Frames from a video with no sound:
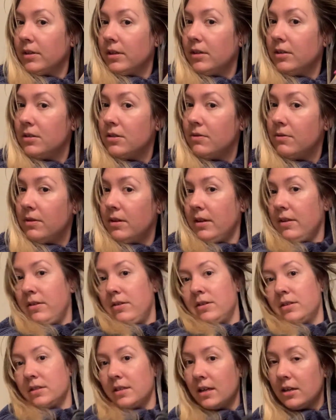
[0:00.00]
do another
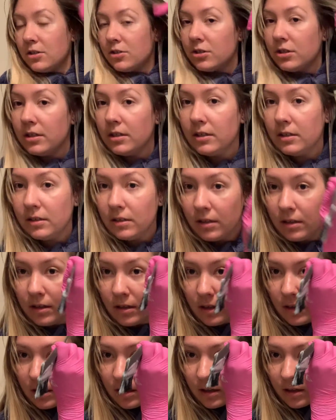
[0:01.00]
section,
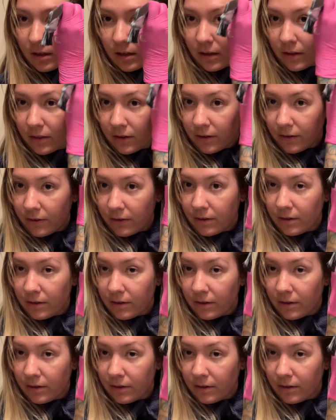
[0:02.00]
another